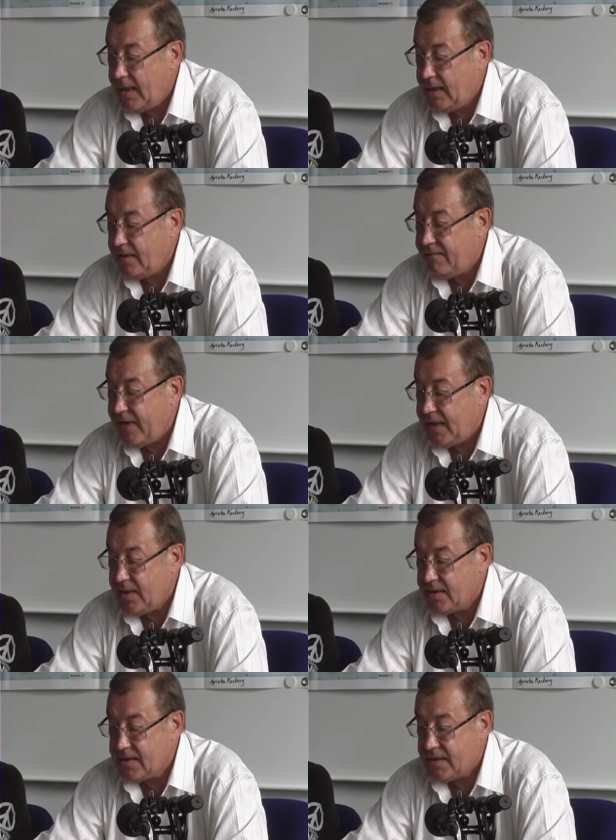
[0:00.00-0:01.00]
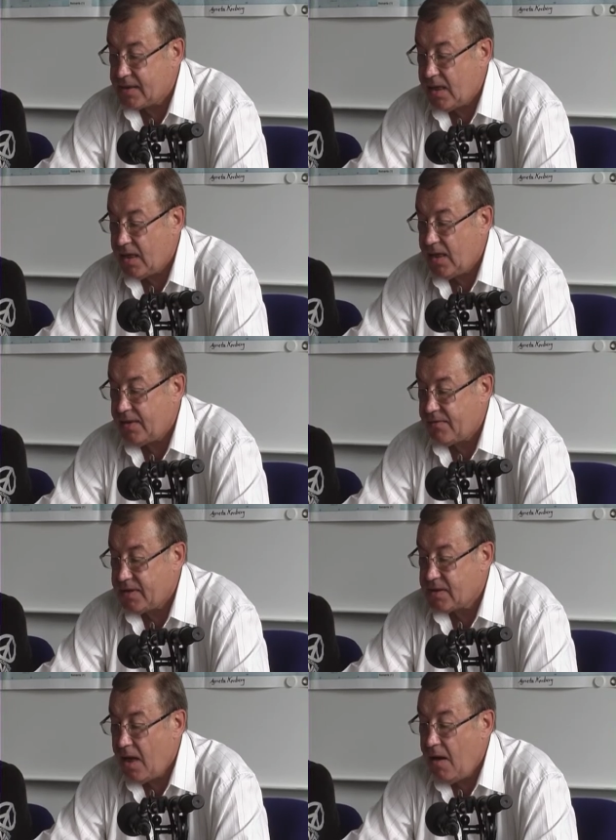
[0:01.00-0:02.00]
invading these
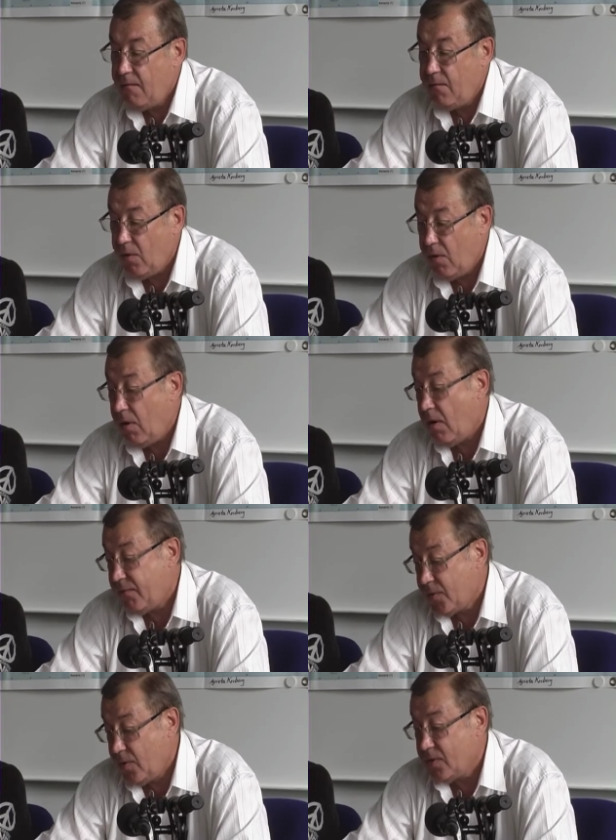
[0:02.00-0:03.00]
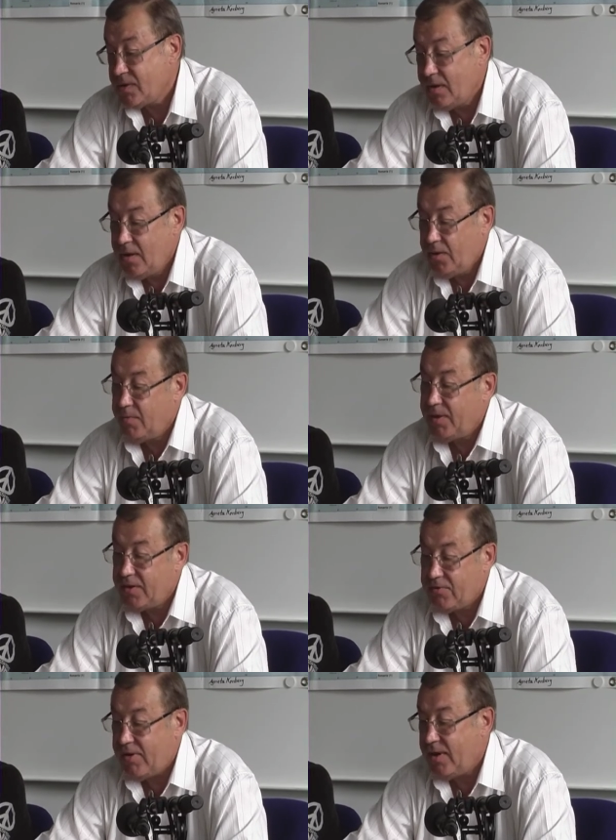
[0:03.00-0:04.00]
countries were, of course,
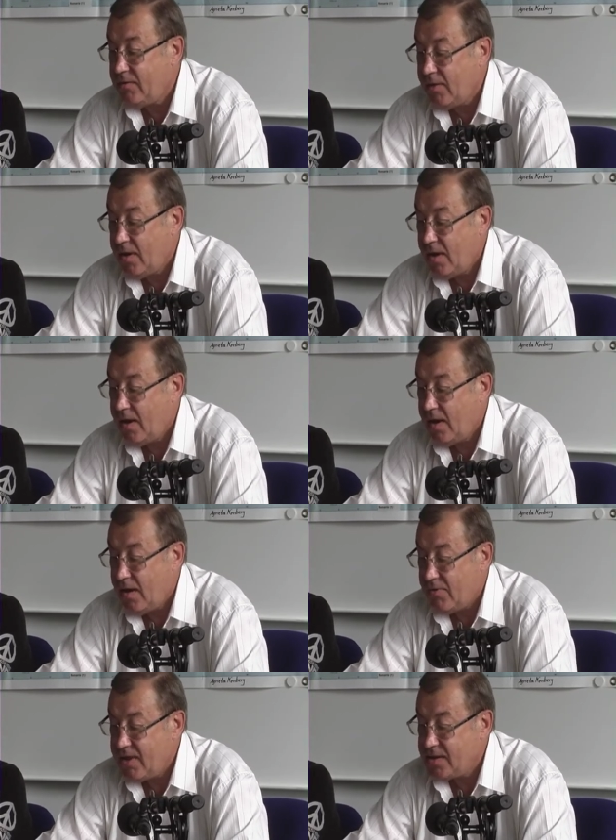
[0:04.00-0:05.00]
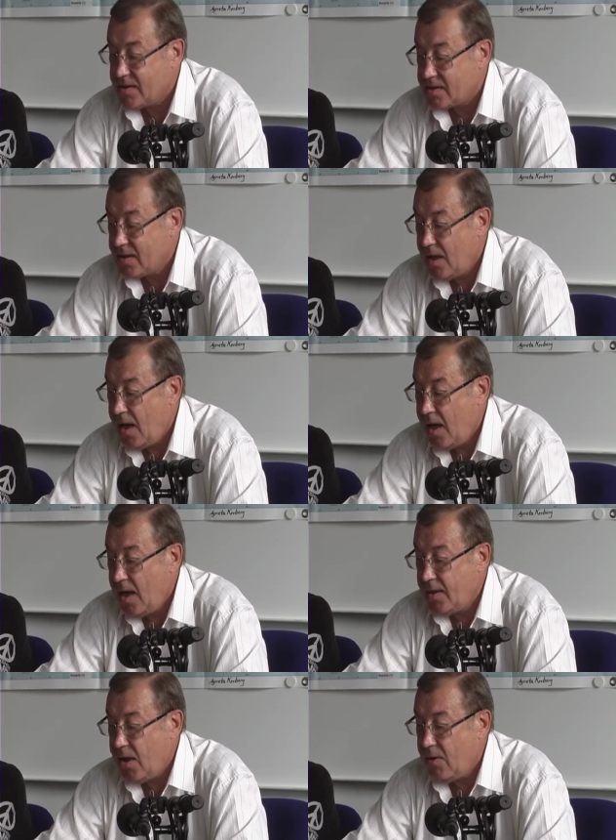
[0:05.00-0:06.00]
humanitarian reasons.
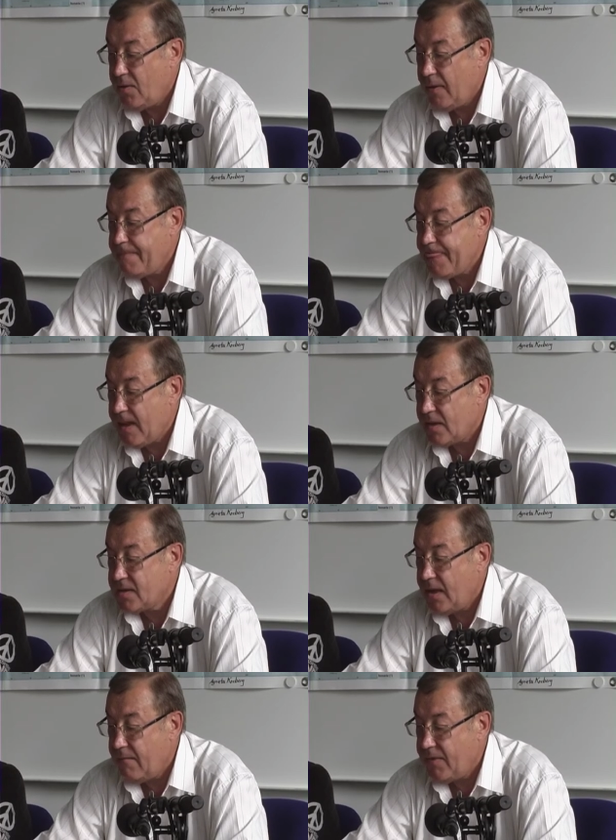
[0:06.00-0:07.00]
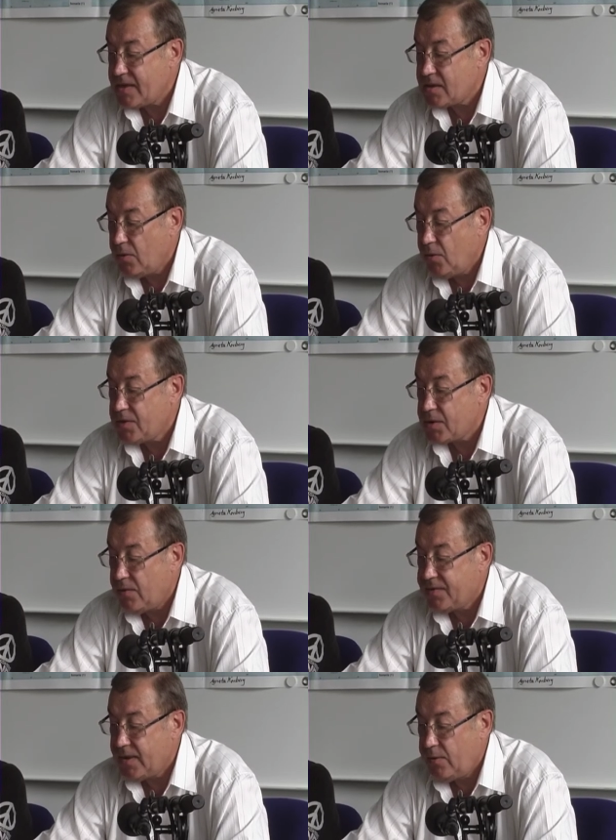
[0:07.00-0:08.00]
Now the West looks
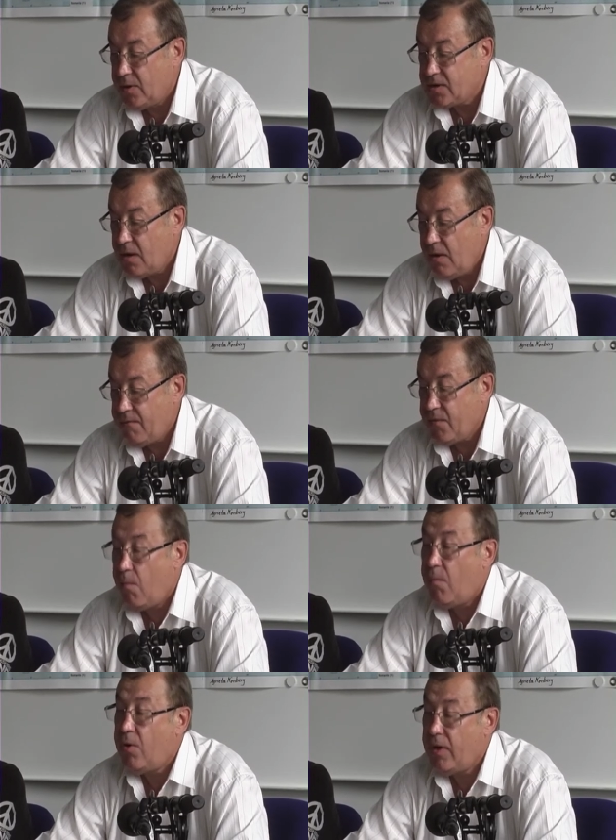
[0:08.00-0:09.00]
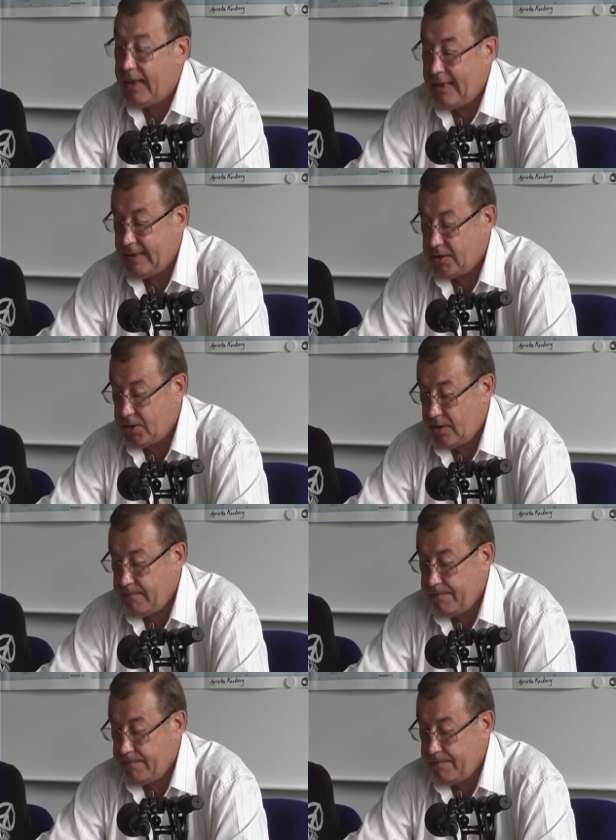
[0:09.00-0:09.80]
on the North for more energy.